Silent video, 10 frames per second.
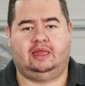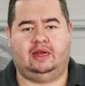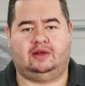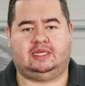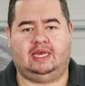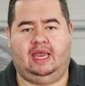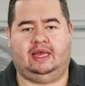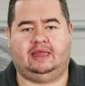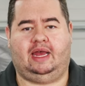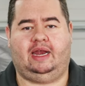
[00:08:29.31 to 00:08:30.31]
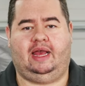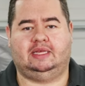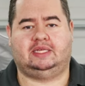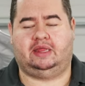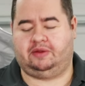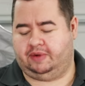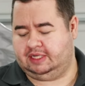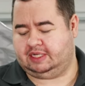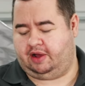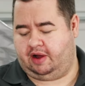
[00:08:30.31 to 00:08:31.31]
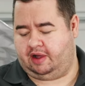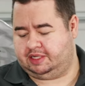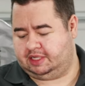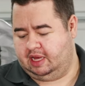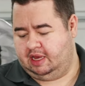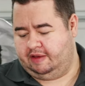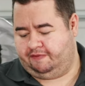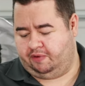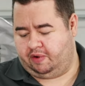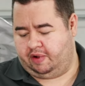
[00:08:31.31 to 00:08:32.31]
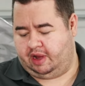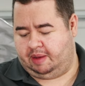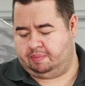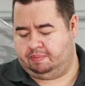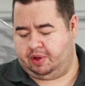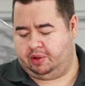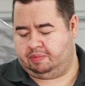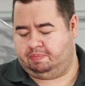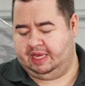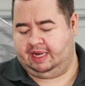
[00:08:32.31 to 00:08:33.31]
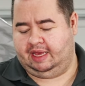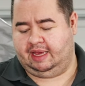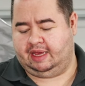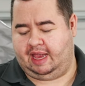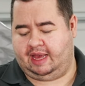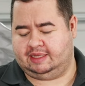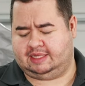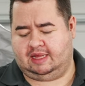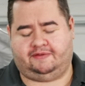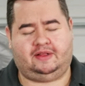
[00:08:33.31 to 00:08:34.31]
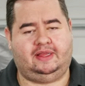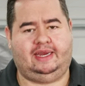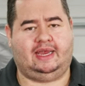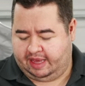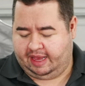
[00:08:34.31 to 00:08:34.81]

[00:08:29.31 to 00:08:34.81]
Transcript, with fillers: They're saying that it has three stars for uh, both beating and self-cleaning.